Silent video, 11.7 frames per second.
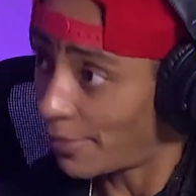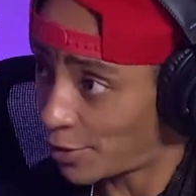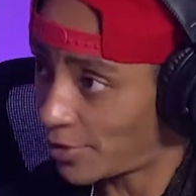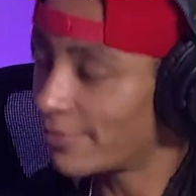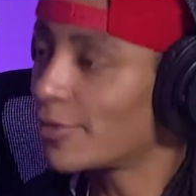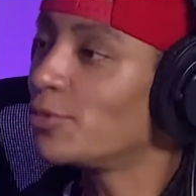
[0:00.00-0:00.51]

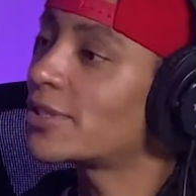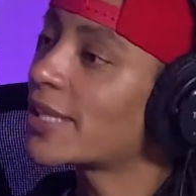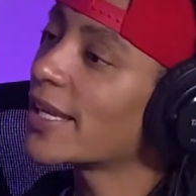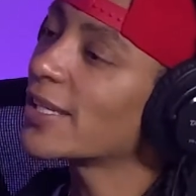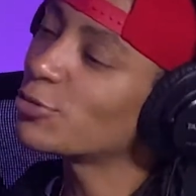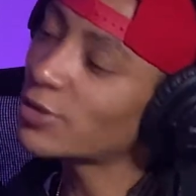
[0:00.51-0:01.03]
But you
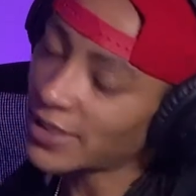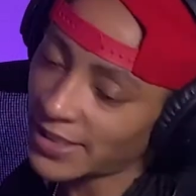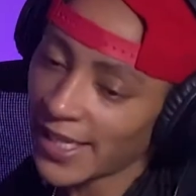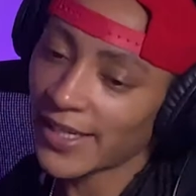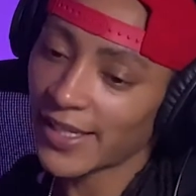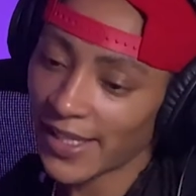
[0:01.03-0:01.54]
said it, you just
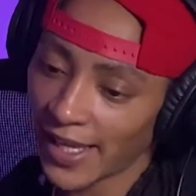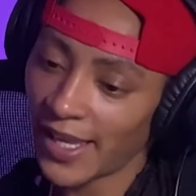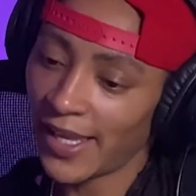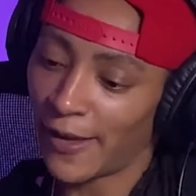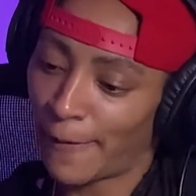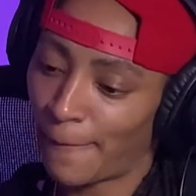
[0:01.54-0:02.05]
said it
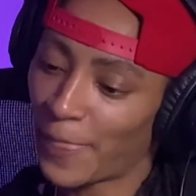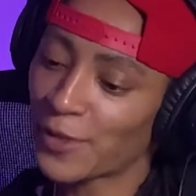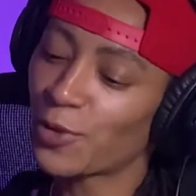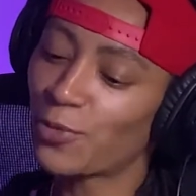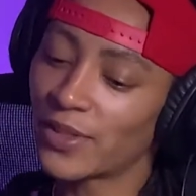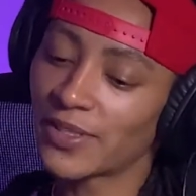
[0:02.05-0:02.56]
again.
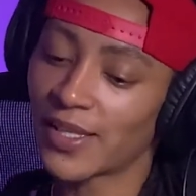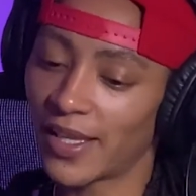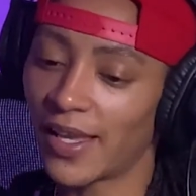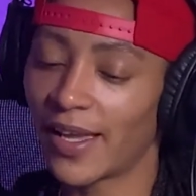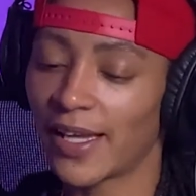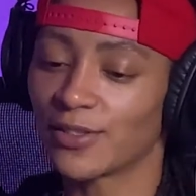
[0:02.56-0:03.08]
So once
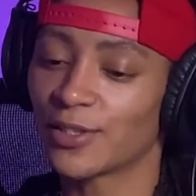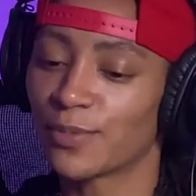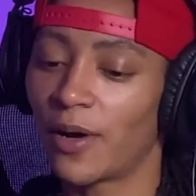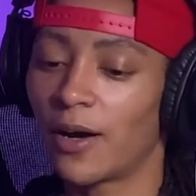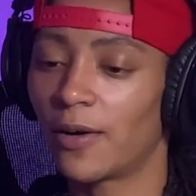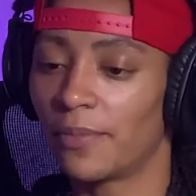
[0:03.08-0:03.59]
again, as a
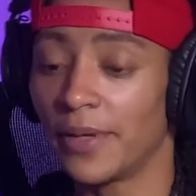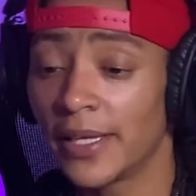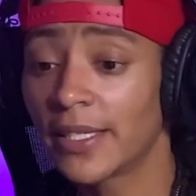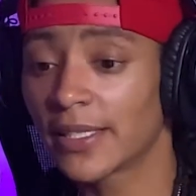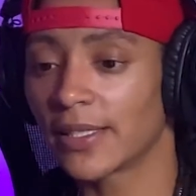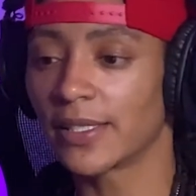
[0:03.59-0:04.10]
small
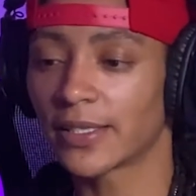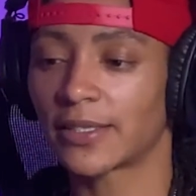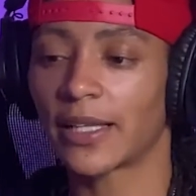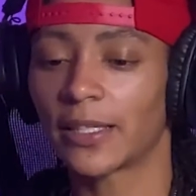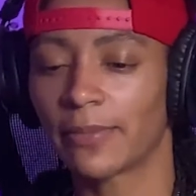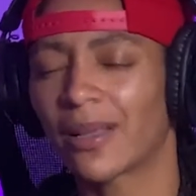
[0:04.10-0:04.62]
business,
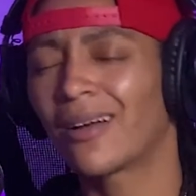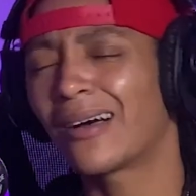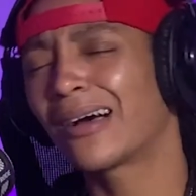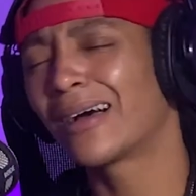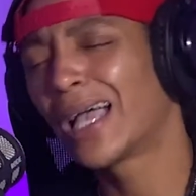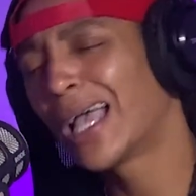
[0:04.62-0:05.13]
y'all like,
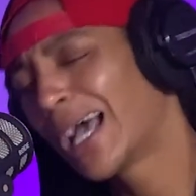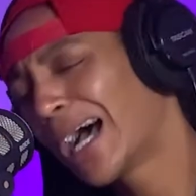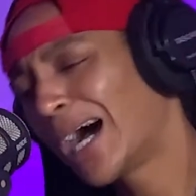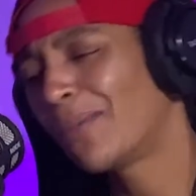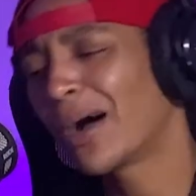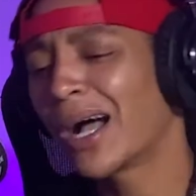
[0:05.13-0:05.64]
oh,
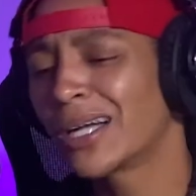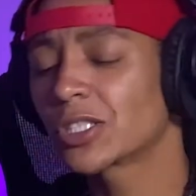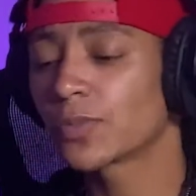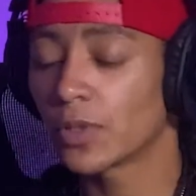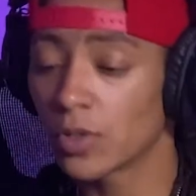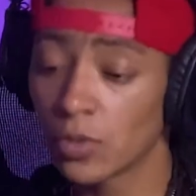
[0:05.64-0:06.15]
I'm an
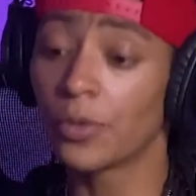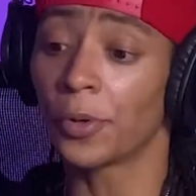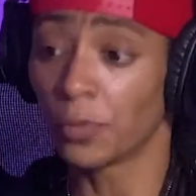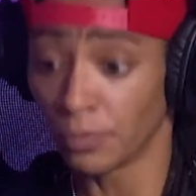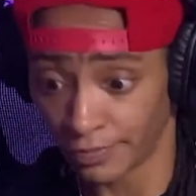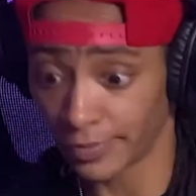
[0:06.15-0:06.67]

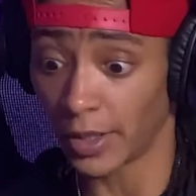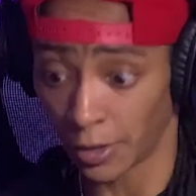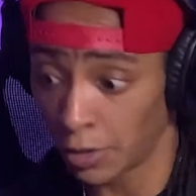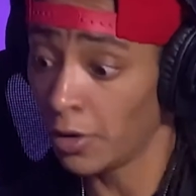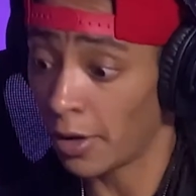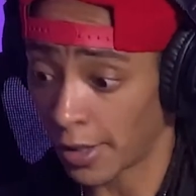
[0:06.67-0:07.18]
entrepreneur.
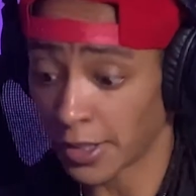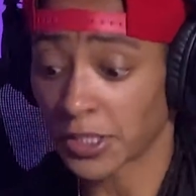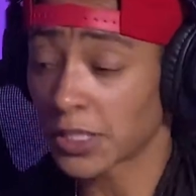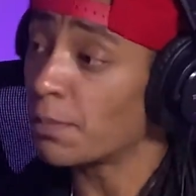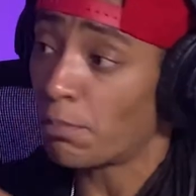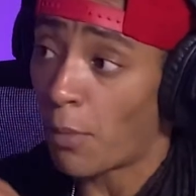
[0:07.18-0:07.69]
You are a
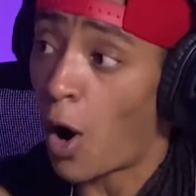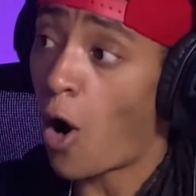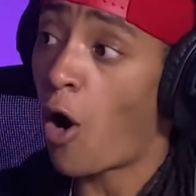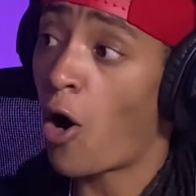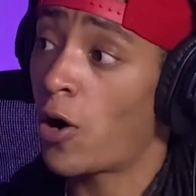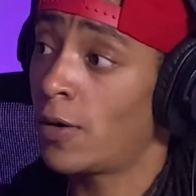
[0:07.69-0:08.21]

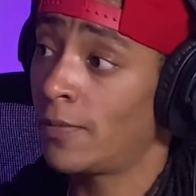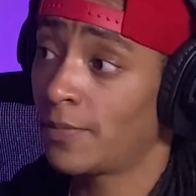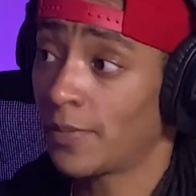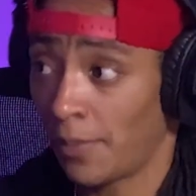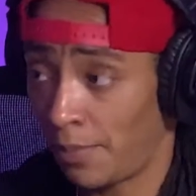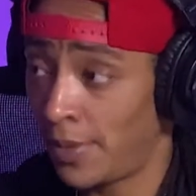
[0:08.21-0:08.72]
small
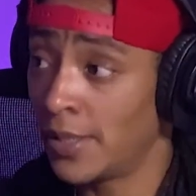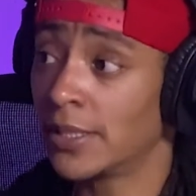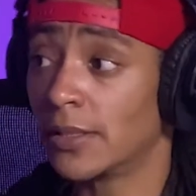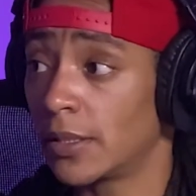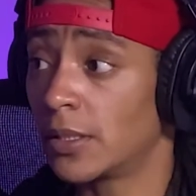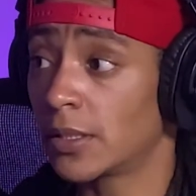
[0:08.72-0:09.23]

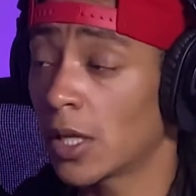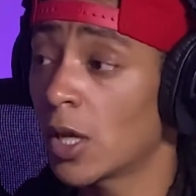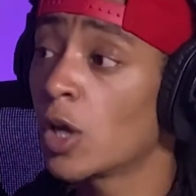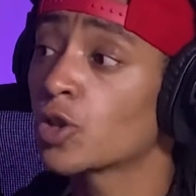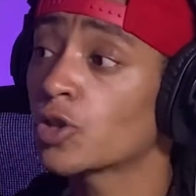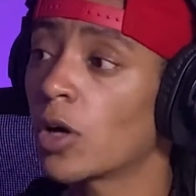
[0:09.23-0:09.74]
business.
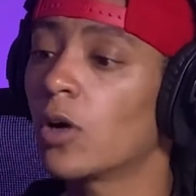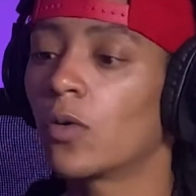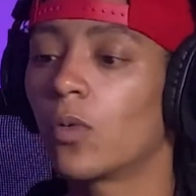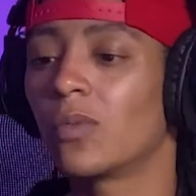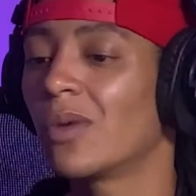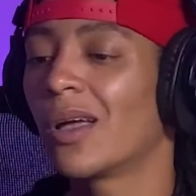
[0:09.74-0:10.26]

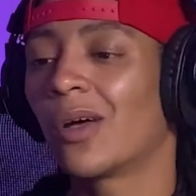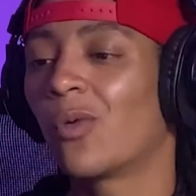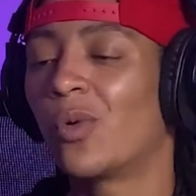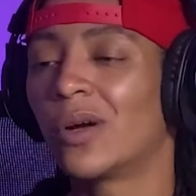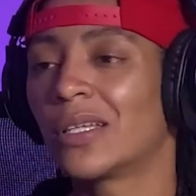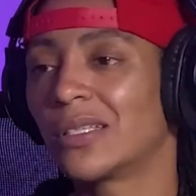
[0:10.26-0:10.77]
So
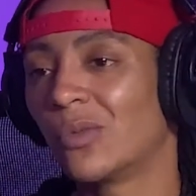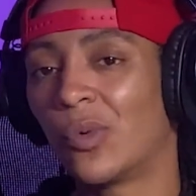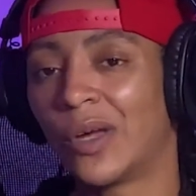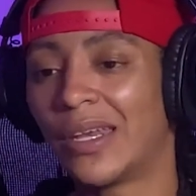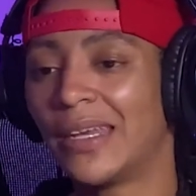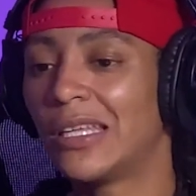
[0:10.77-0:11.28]
what
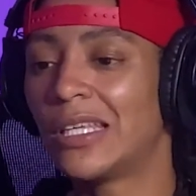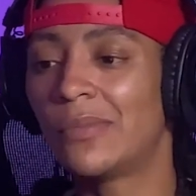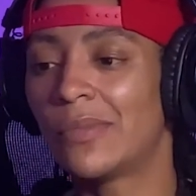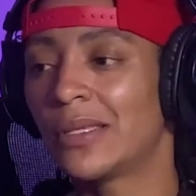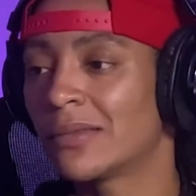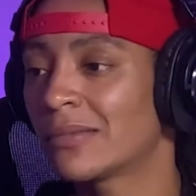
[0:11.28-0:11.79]

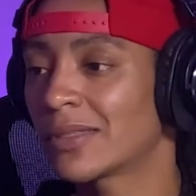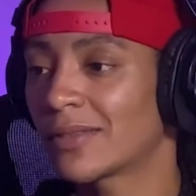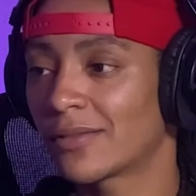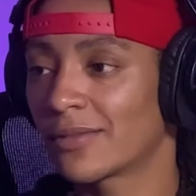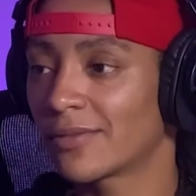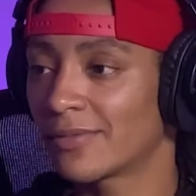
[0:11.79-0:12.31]

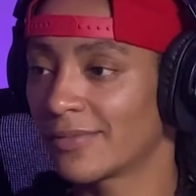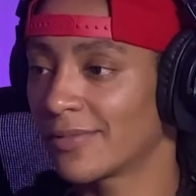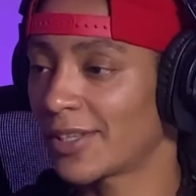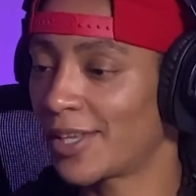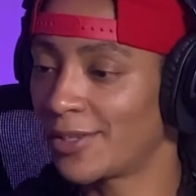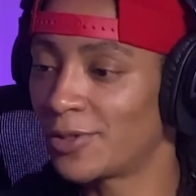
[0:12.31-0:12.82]
Neiman's
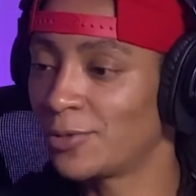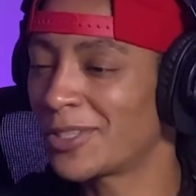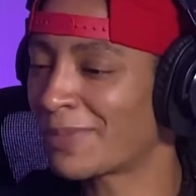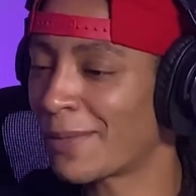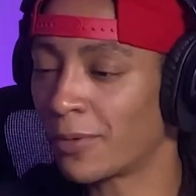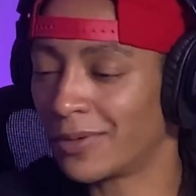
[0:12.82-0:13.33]
can do,
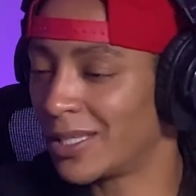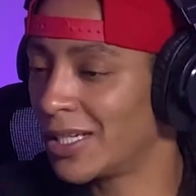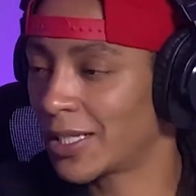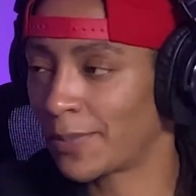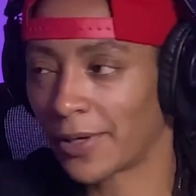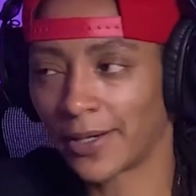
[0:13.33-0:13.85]
because people
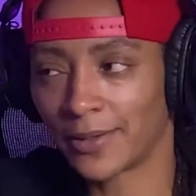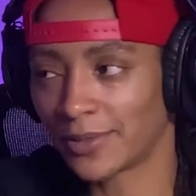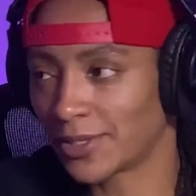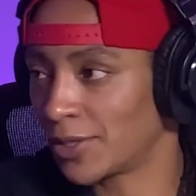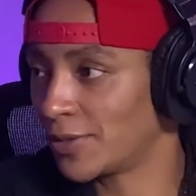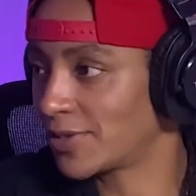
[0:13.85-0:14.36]
love comparing
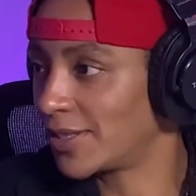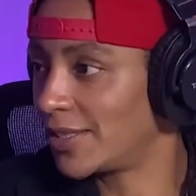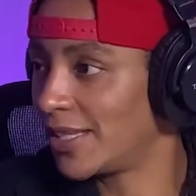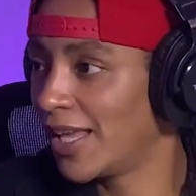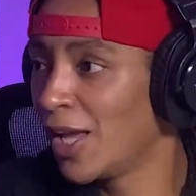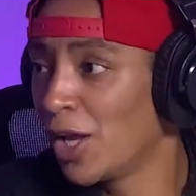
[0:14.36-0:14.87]
themselves
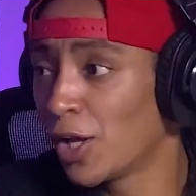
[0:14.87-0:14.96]
to